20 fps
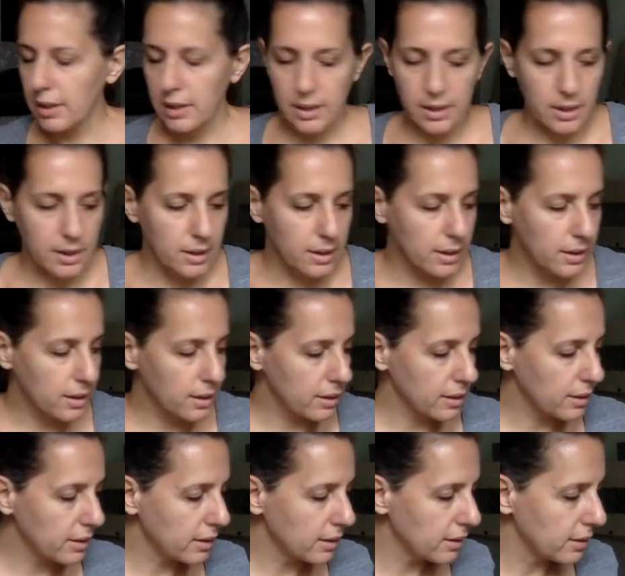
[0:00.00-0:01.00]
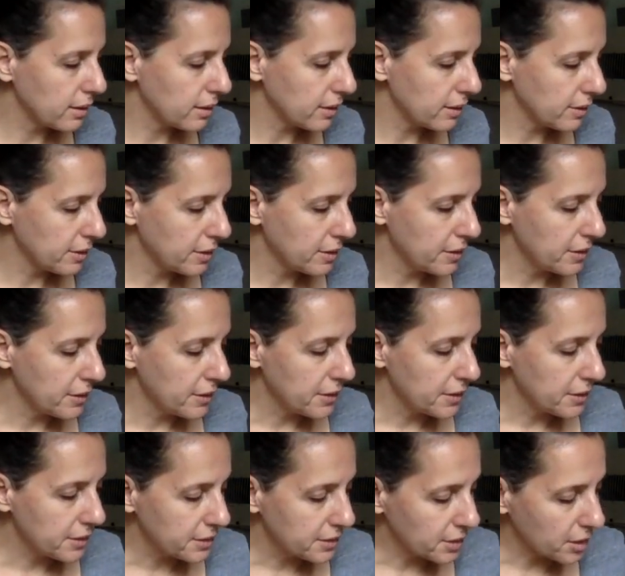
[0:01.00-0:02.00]
Uh,
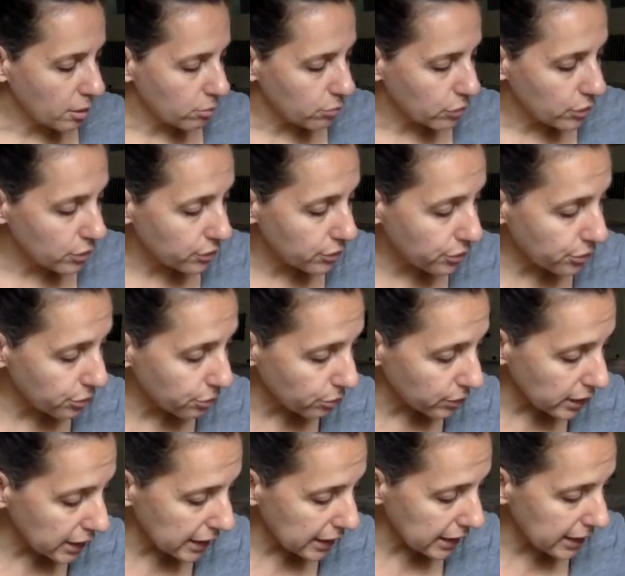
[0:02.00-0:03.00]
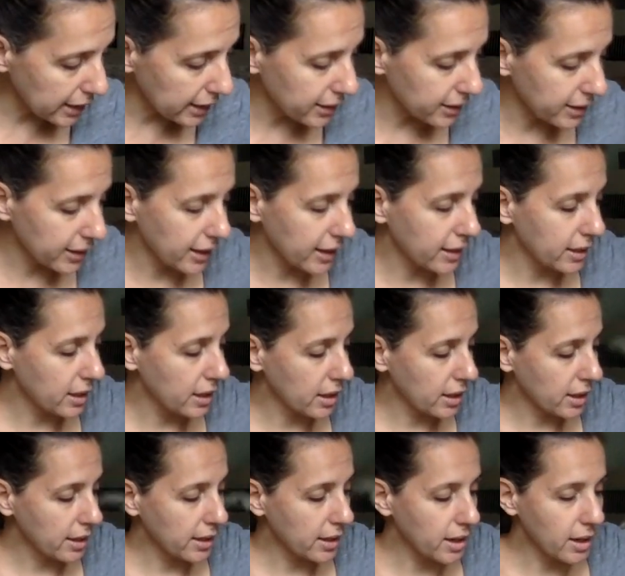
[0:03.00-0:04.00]
number three, again,
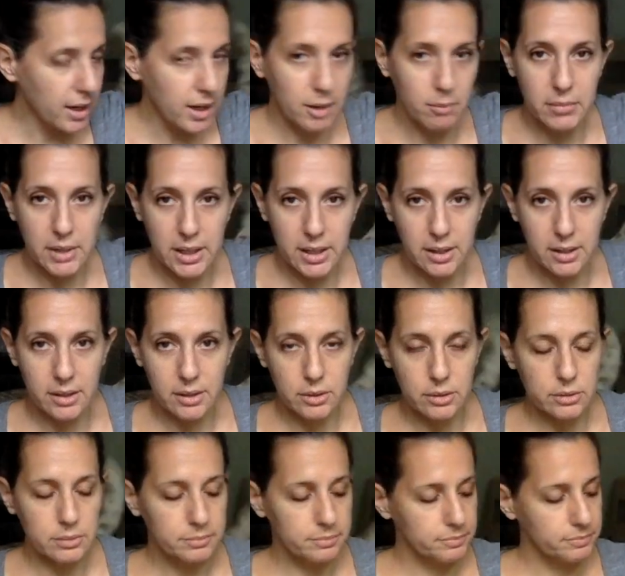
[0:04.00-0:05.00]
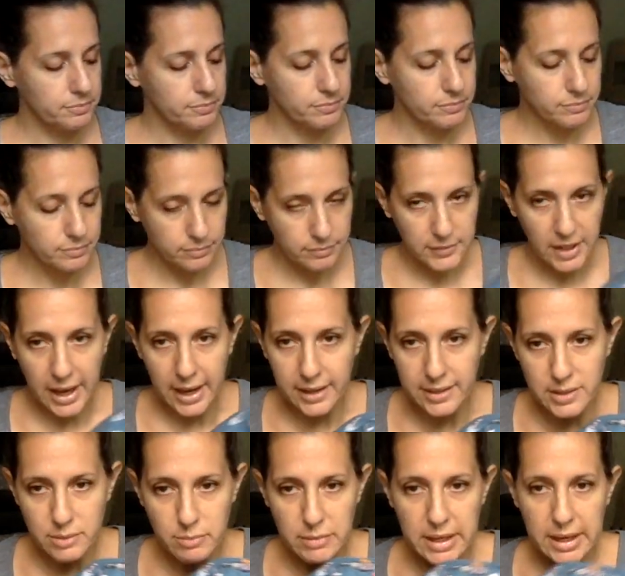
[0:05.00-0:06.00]
a combo.
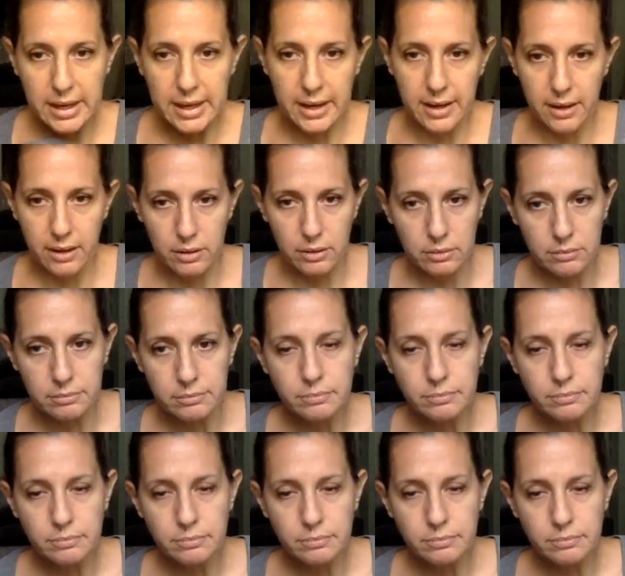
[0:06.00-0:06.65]
Cat's Meow.